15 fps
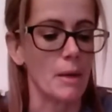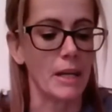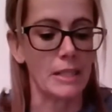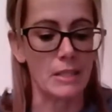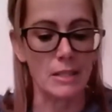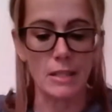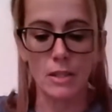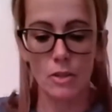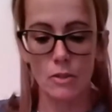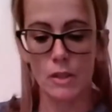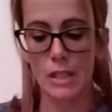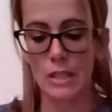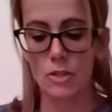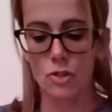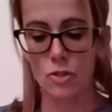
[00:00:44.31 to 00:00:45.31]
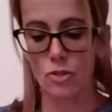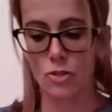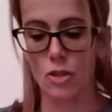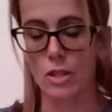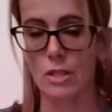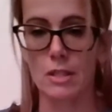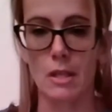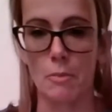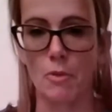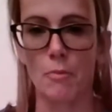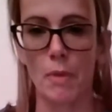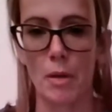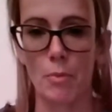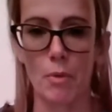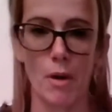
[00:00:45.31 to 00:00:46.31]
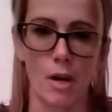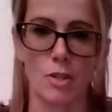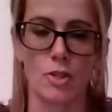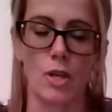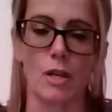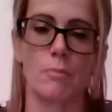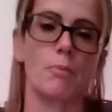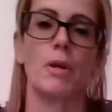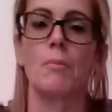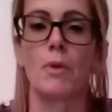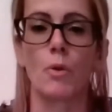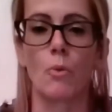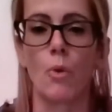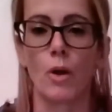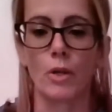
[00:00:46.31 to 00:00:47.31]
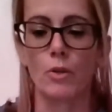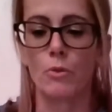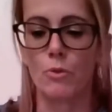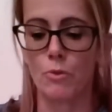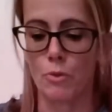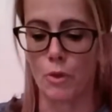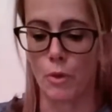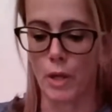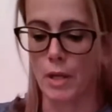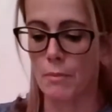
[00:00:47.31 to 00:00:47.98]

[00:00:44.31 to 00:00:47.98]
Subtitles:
I did already start some of my project, but I'm going to walk you through it.